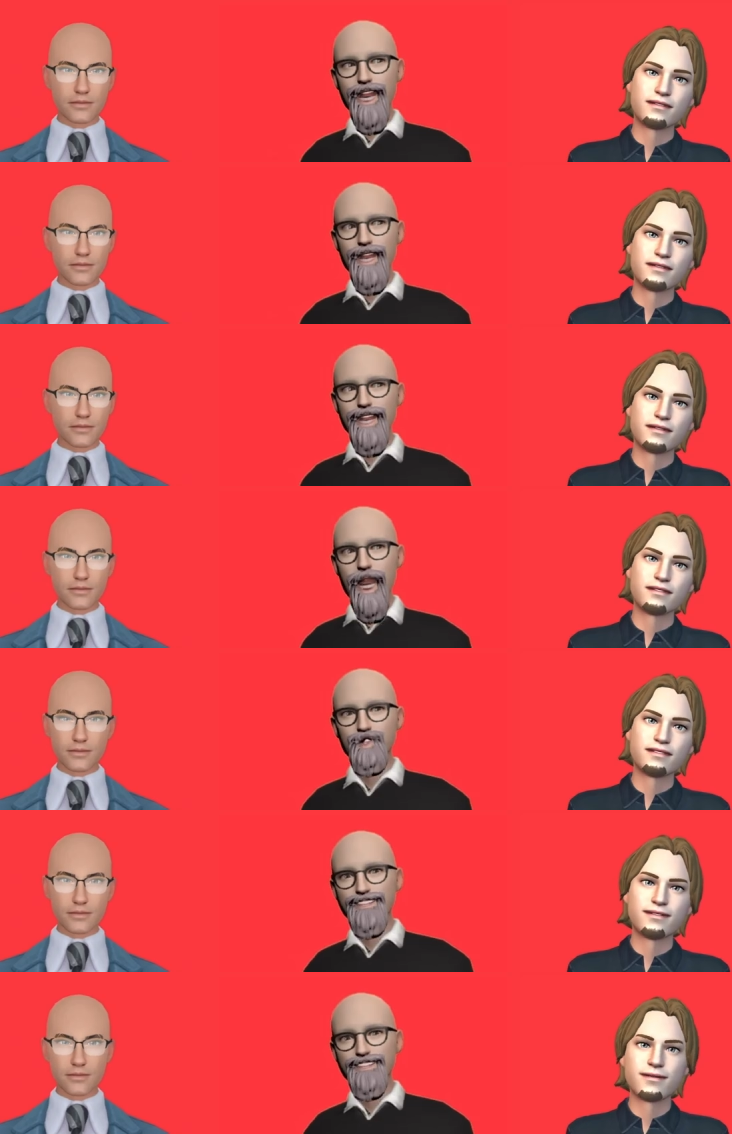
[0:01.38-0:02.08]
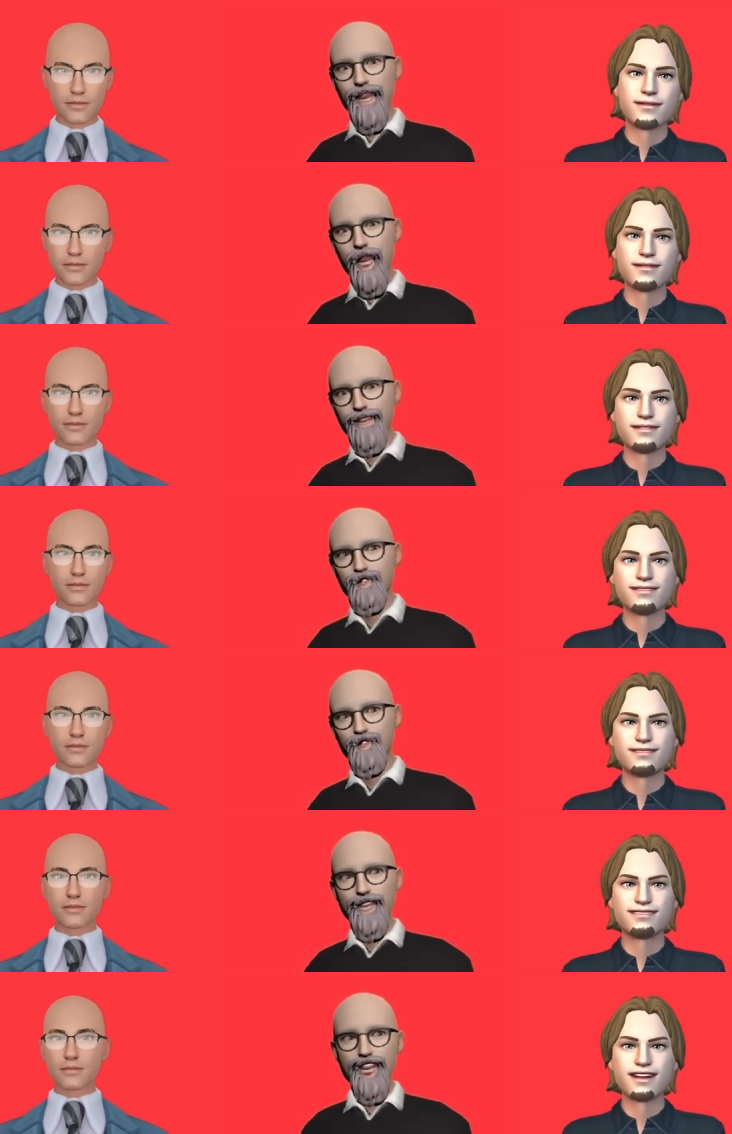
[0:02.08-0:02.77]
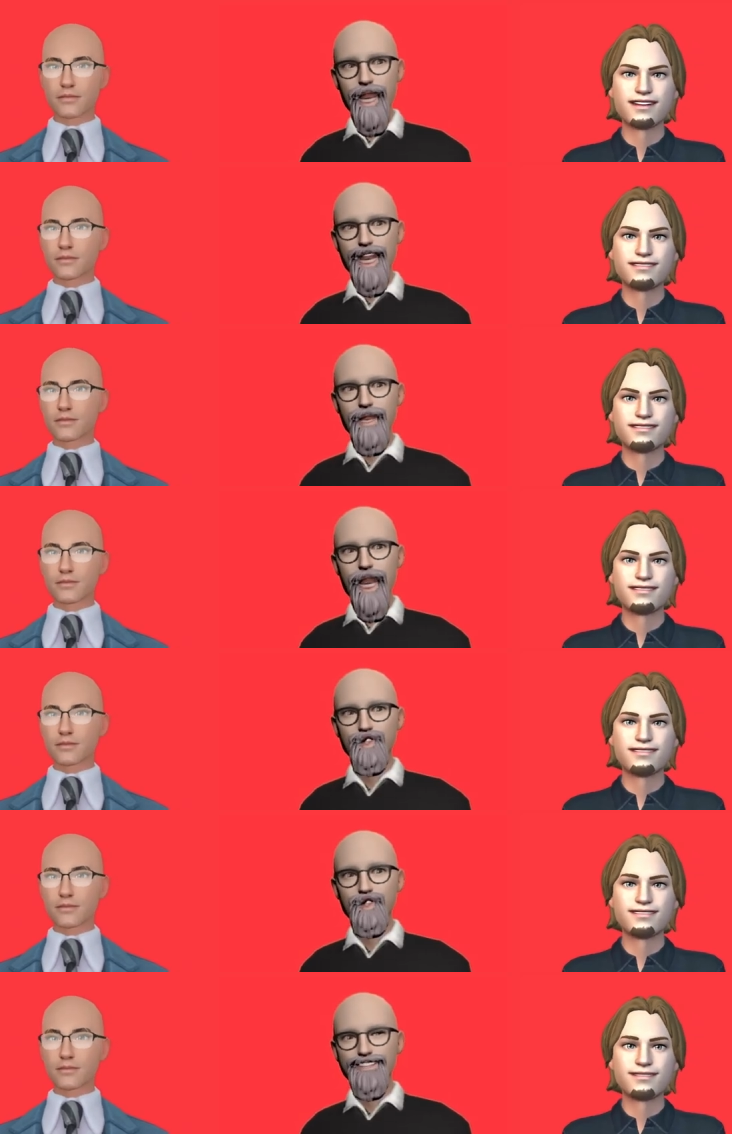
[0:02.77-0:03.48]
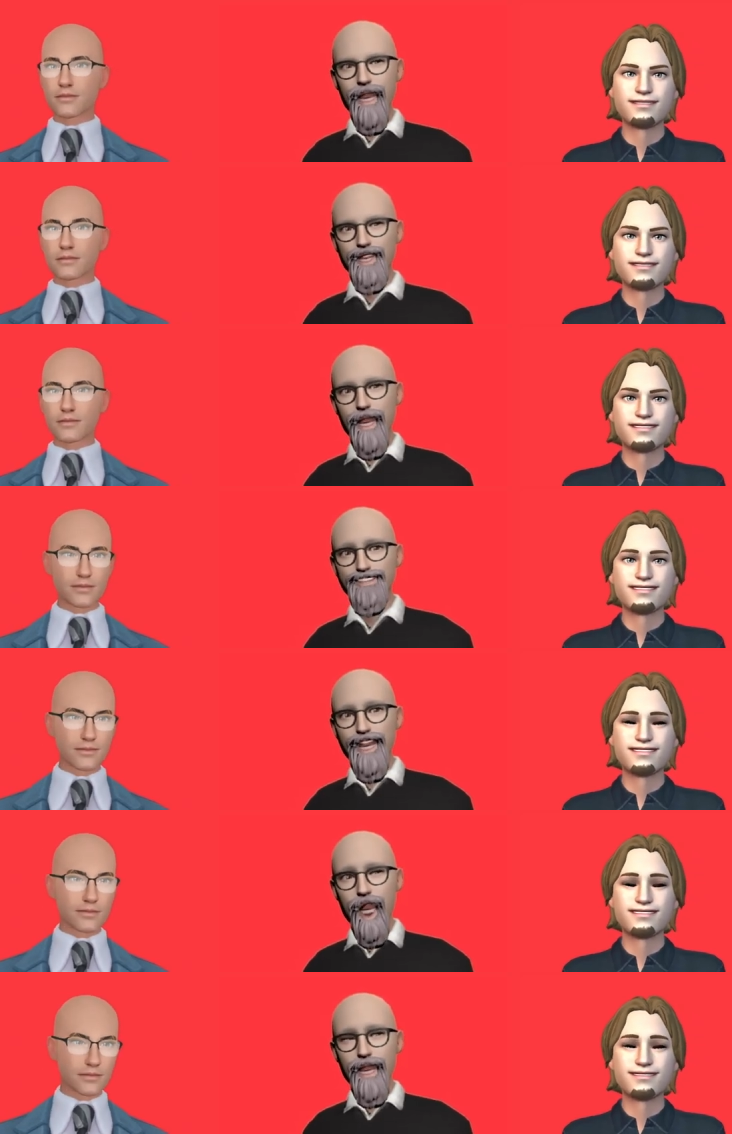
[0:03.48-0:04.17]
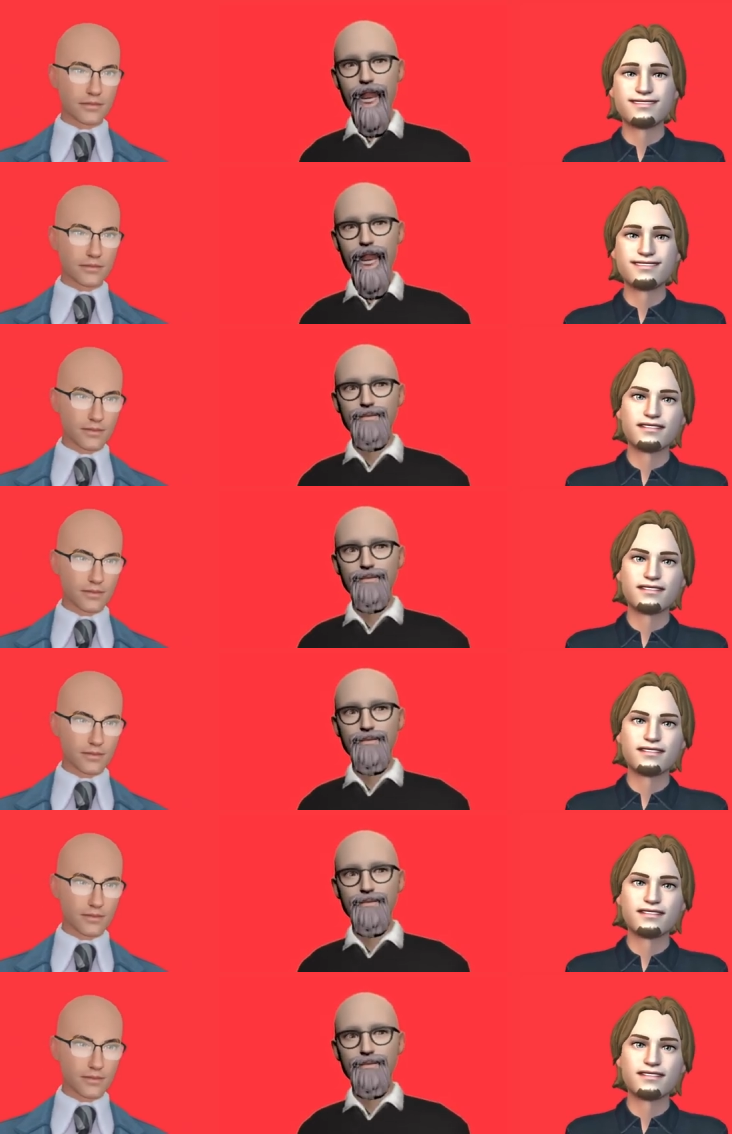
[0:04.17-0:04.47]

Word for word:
Speaker 1: that I wasn't even aware of that I was surprised by.